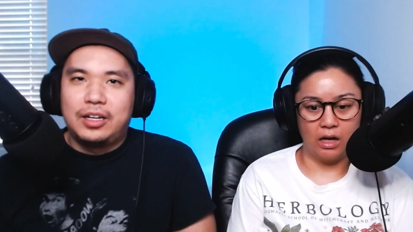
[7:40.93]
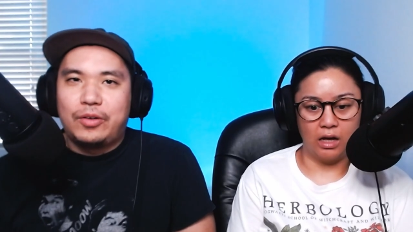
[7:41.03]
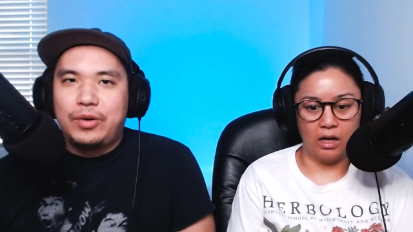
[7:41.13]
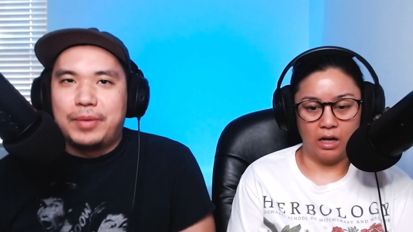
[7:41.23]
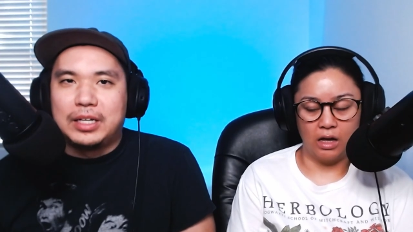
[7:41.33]

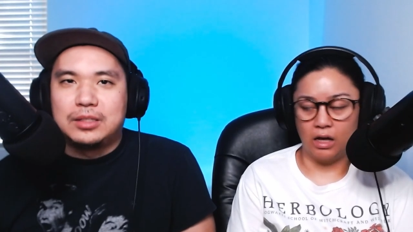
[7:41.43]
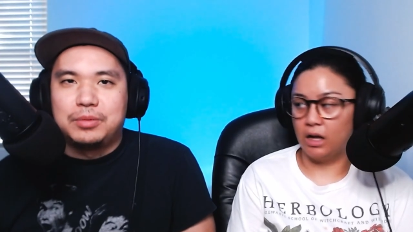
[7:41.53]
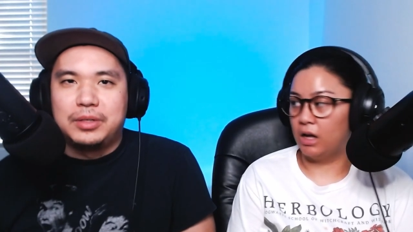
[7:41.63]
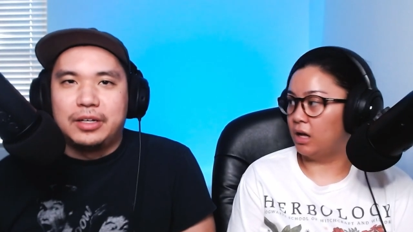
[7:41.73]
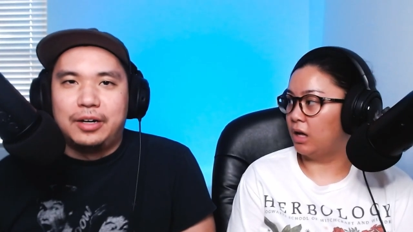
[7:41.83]
Speaker 1: that reminds
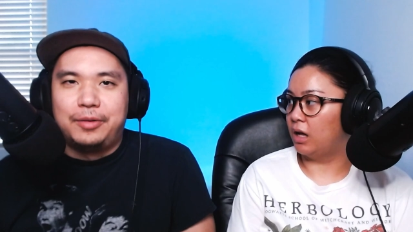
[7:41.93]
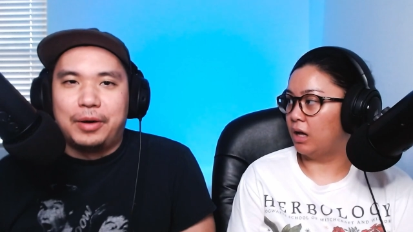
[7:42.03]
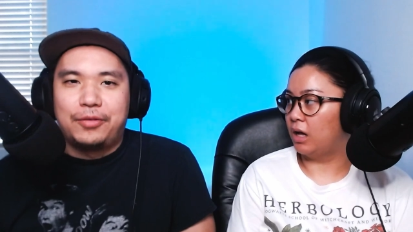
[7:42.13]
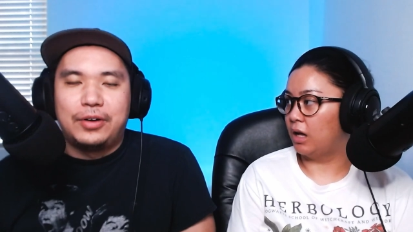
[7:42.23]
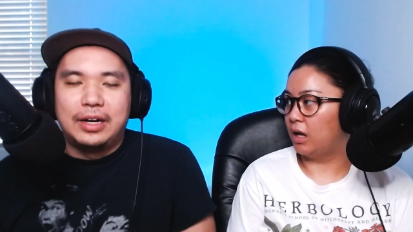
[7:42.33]
me. Uh,
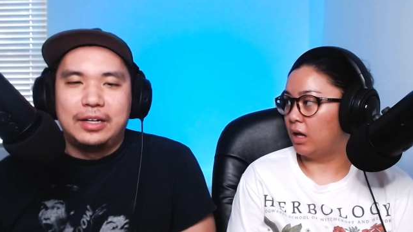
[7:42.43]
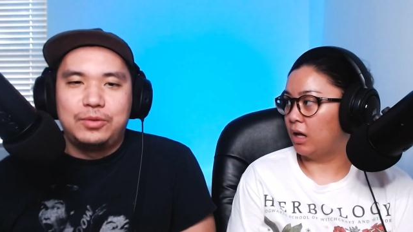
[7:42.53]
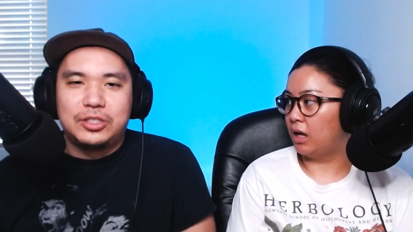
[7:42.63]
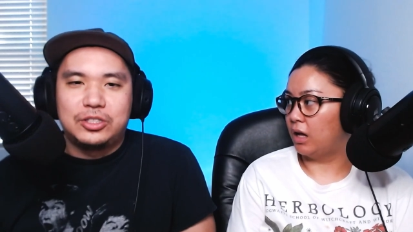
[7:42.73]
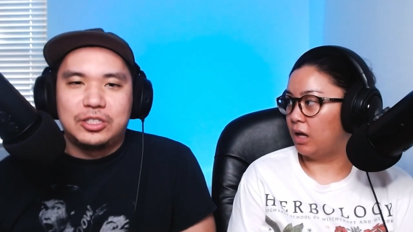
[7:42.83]
my friend
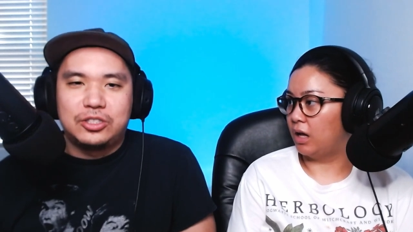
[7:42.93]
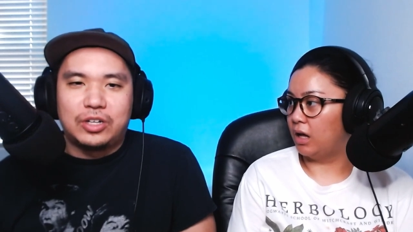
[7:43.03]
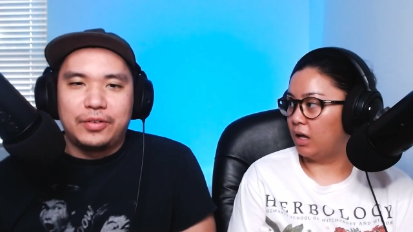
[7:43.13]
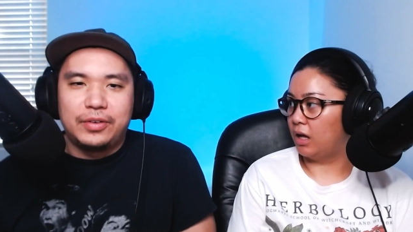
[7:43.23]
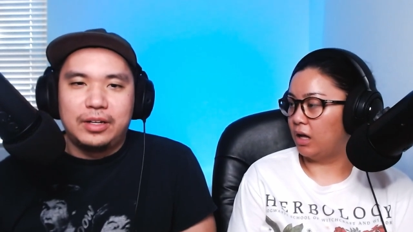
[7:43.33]
was just
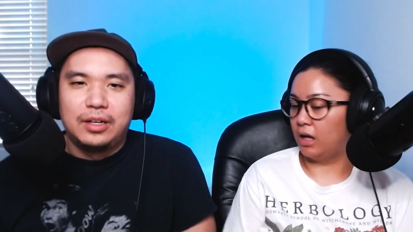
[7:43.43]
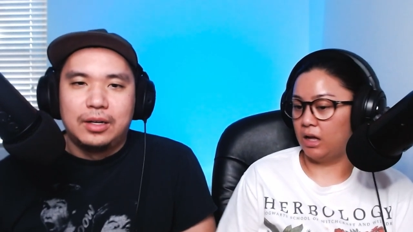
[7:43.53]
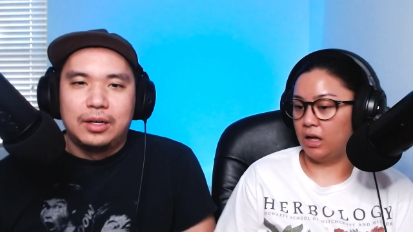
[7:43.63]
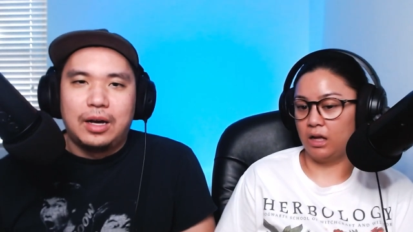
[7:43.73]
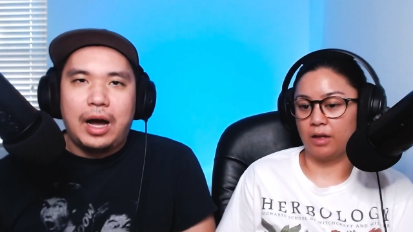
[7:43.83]
driving.
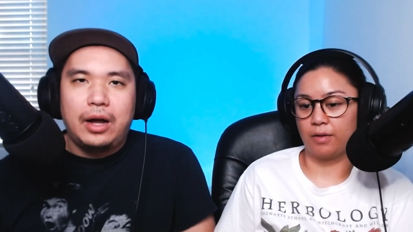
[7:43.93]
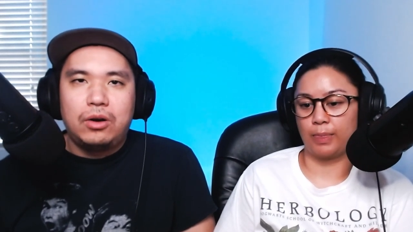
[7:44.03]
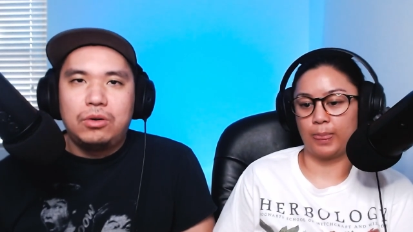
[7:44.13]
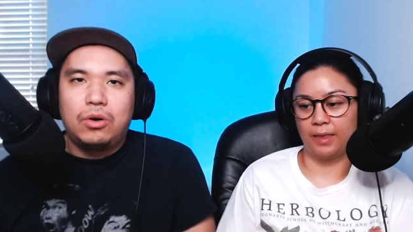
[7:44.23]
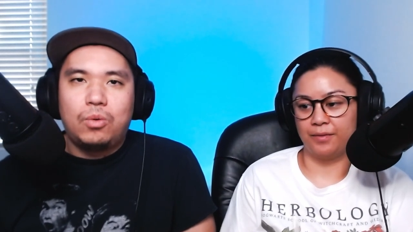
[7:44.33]
I
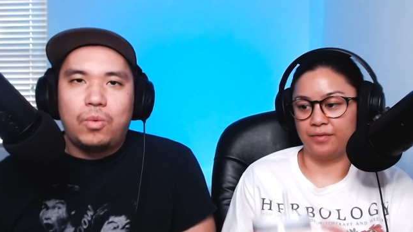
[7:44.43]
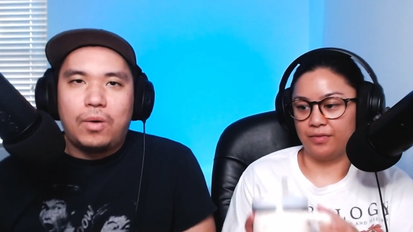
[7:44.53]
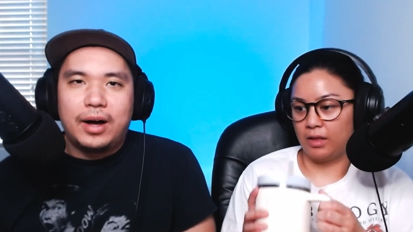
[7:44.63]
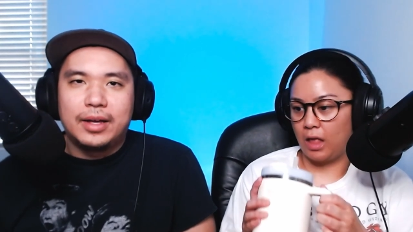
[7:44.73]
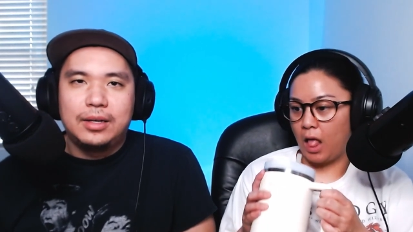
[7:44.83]
don't know
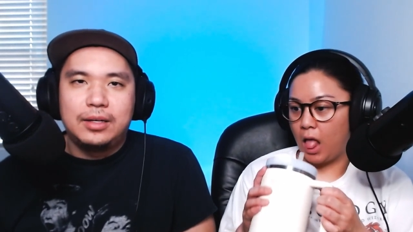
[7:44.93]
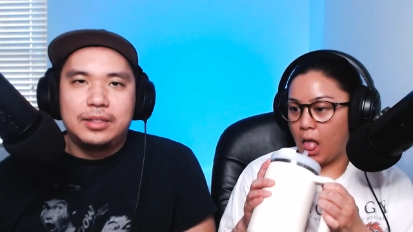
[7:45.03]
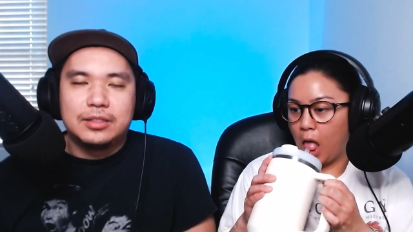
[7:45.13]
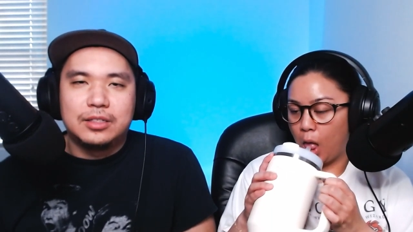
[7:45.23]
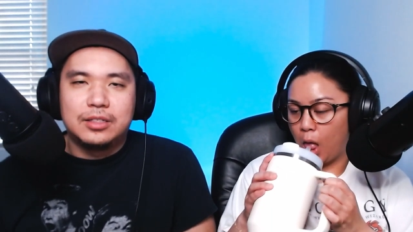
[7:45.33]
why he
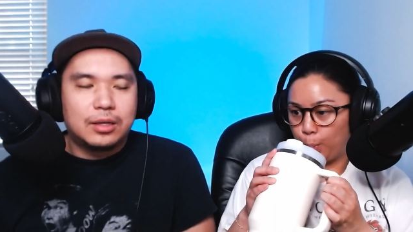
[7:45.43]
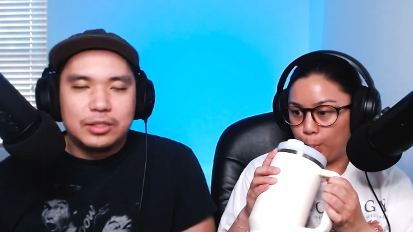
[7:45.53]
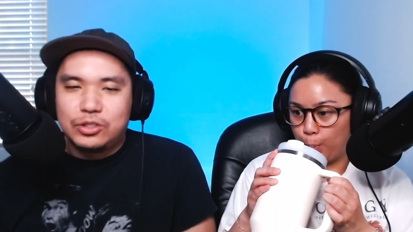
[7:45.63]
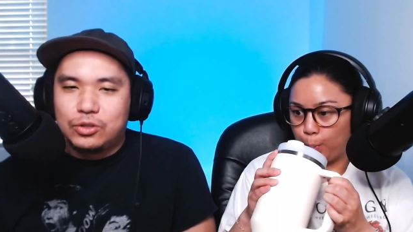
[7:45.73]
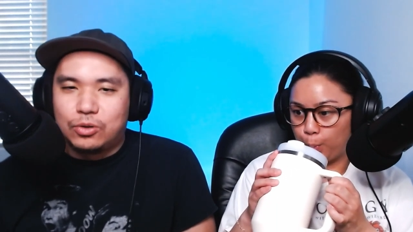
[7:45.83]
doesn't lock
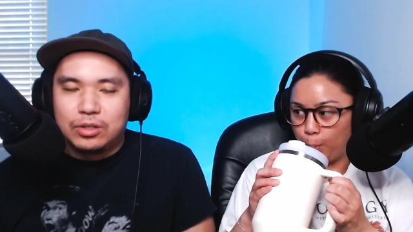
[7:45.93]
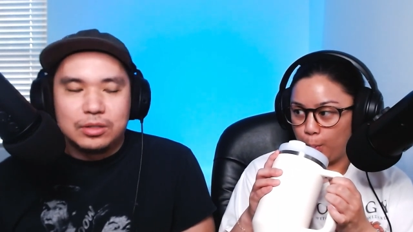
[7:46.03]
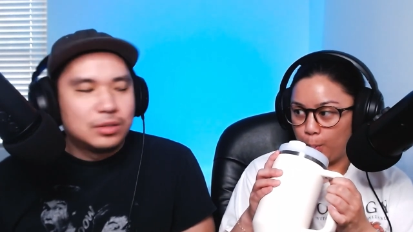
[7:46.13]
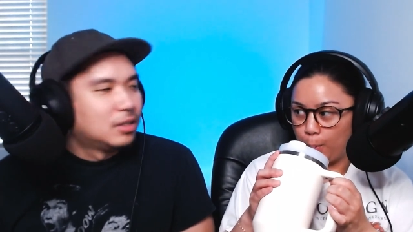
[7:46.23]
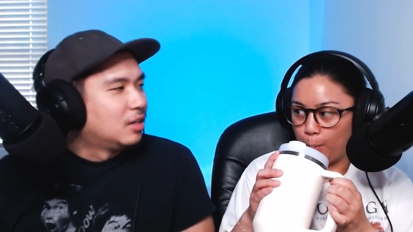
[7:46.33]
his
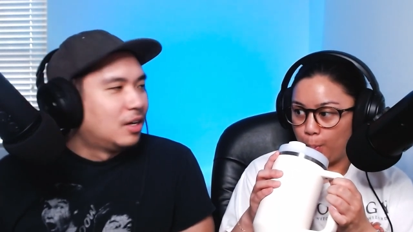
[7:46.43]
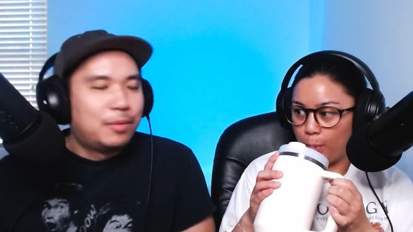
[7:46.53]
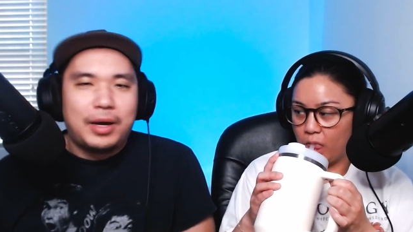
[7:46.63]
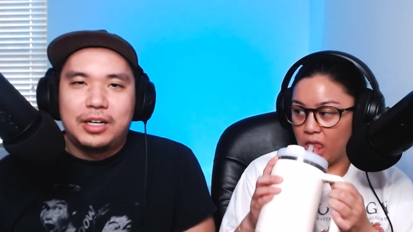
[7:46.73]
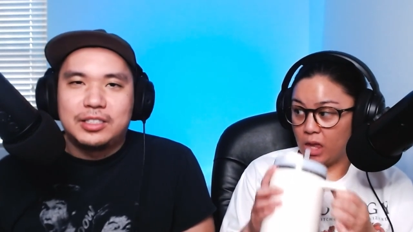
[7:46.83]
doors.
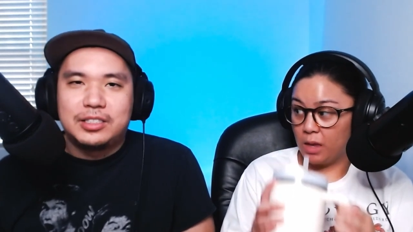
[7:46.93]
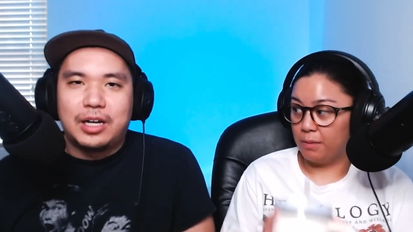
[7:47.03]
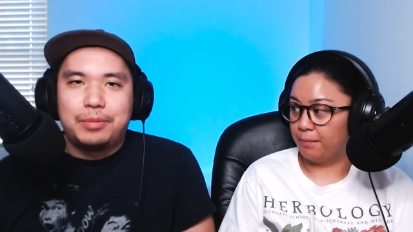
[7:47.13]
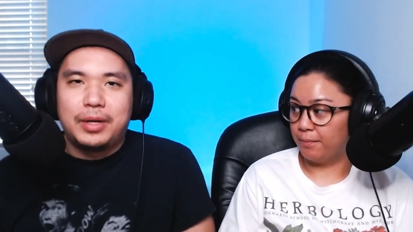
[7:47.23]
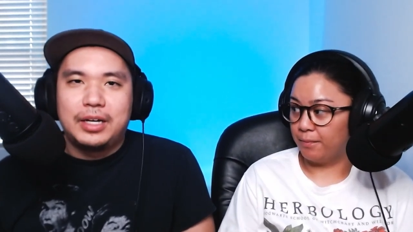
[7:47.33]
But at a
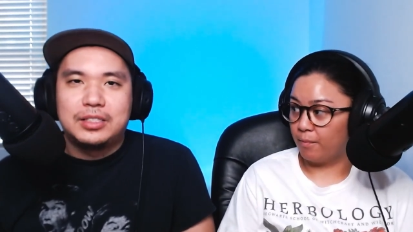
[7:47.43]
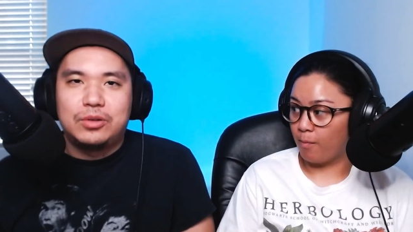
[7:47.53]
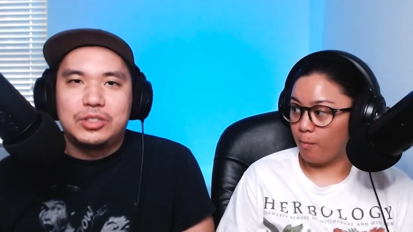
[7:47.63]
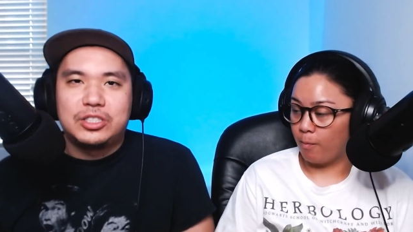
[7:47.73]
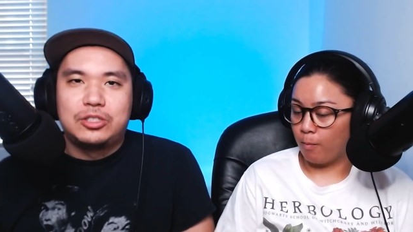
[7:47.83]
stoplight,
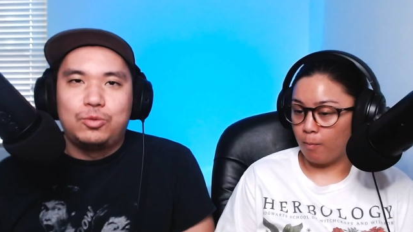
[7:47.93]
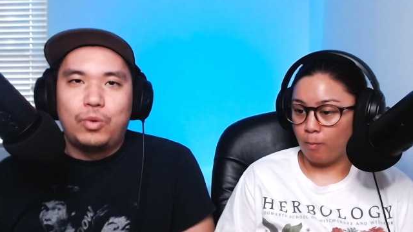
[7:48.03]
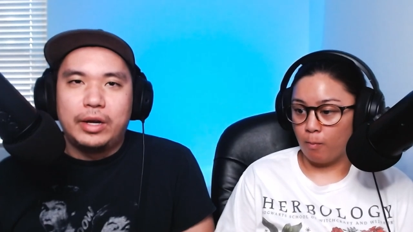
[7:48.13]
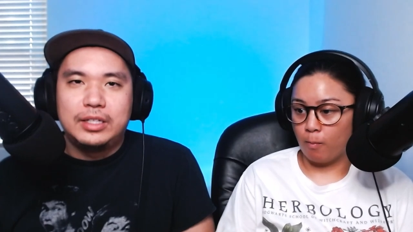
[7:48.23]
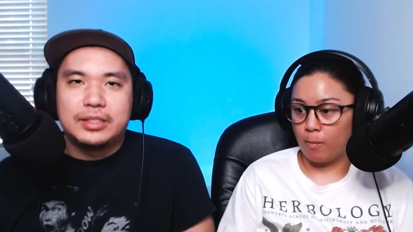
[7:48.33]
someone just
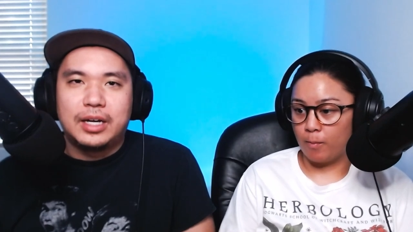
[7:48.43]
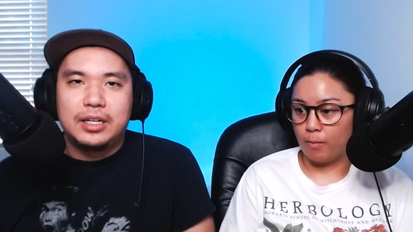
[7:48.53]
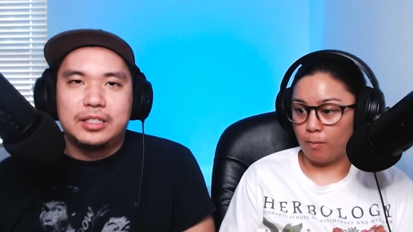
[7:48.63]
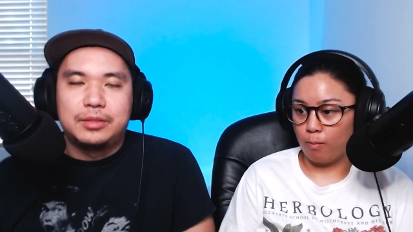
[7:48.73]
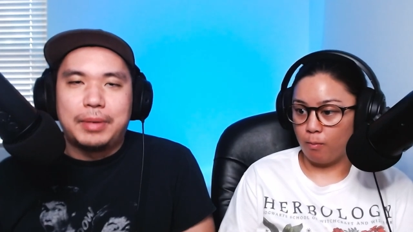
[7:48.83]
went
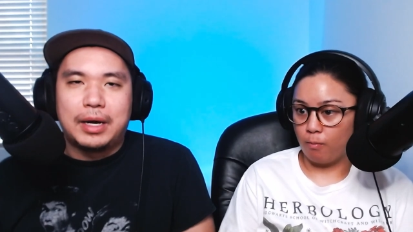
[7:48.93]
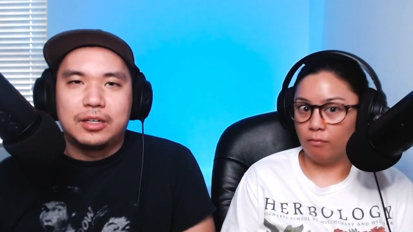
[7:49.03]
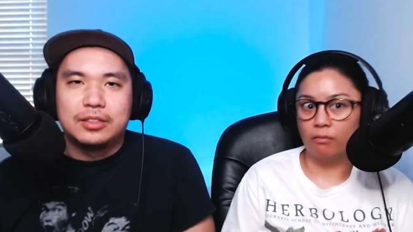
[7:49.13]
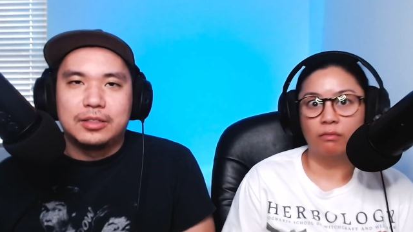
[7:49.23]
inside his back